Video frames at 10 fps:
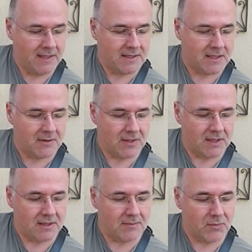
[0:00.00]
So
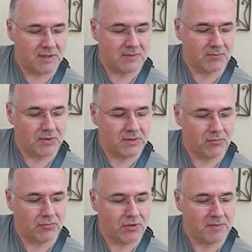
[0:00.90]
with some pretty
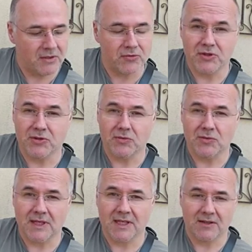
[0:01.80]
rudimentary
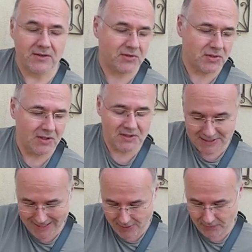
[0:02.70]
tools, I cut those slots
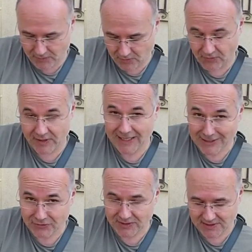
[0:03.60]
down on the
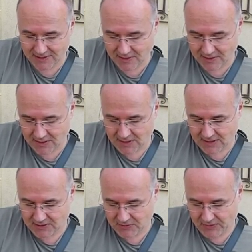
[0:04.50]
electric guitar
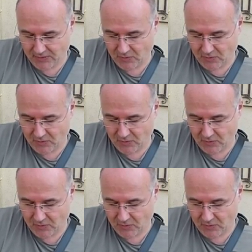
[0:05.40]
until they